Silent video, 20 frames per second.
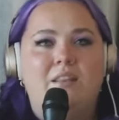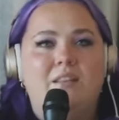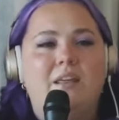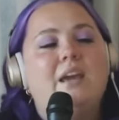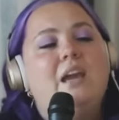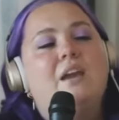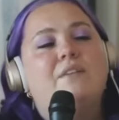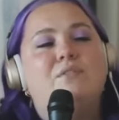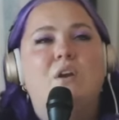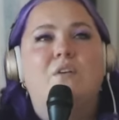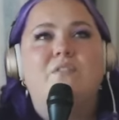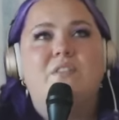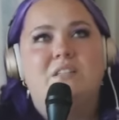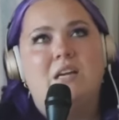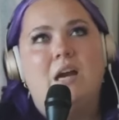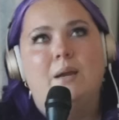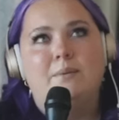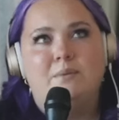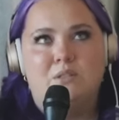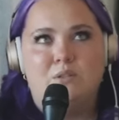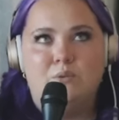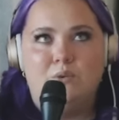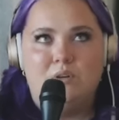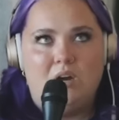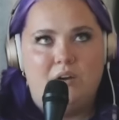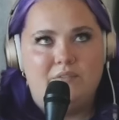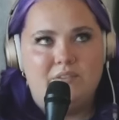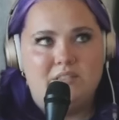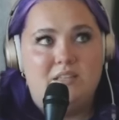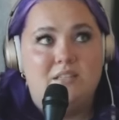Like if you have the time to do it,
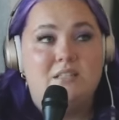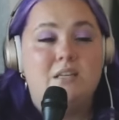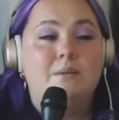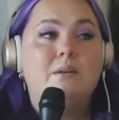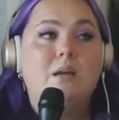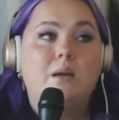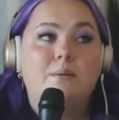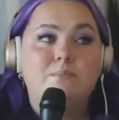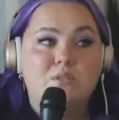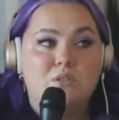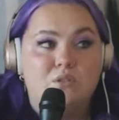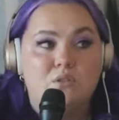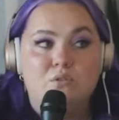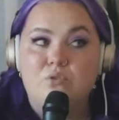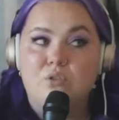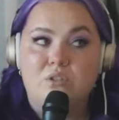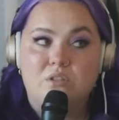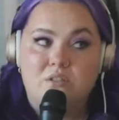obviously. Sometimes you